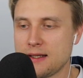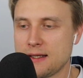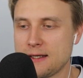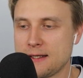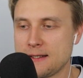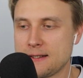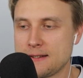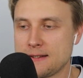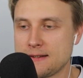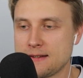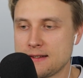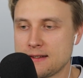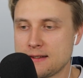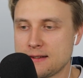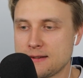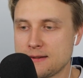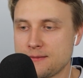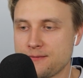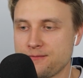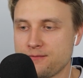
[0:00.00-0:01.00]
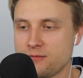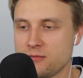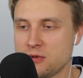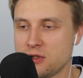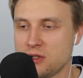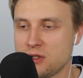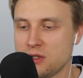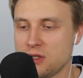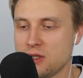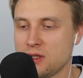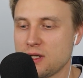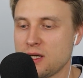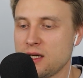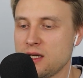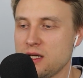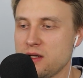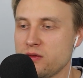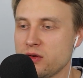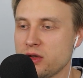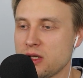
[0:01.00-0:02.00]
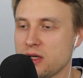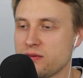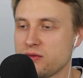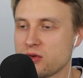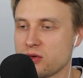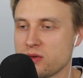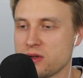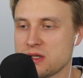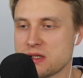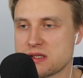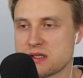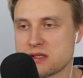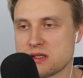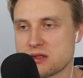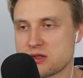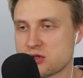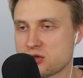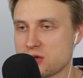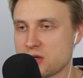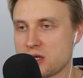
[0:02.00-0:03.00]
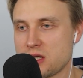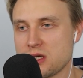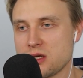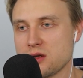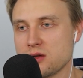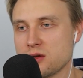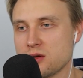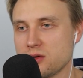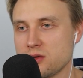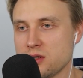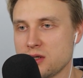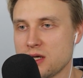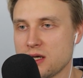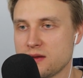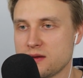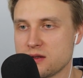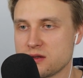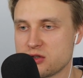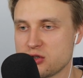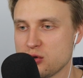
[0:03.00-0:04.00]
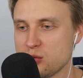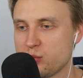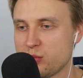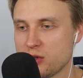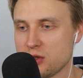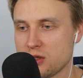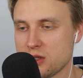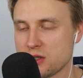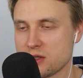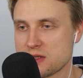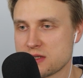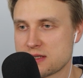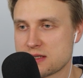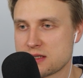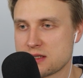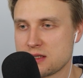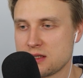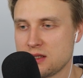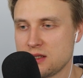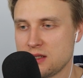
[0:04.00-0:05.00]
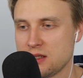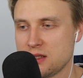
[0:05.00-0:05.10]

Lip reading: And even after this, it's tricky. You got the two pawns.